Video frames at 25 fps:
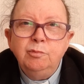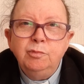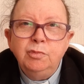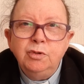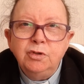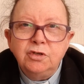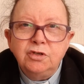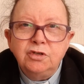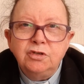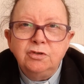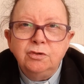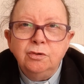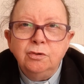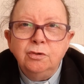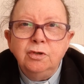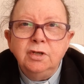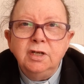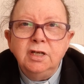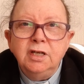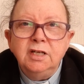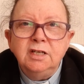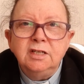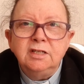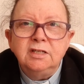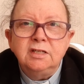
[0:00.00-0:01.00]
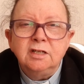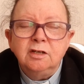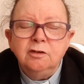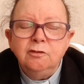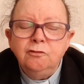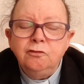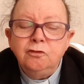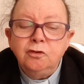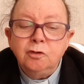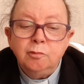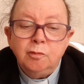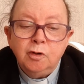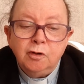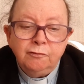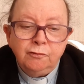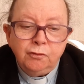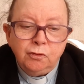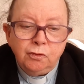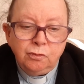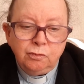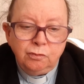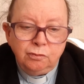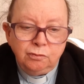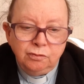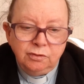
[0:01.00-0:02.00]
But stories from of
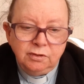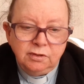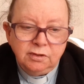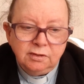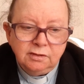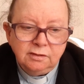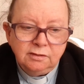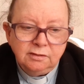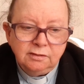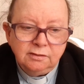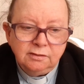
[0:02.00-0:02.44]
old,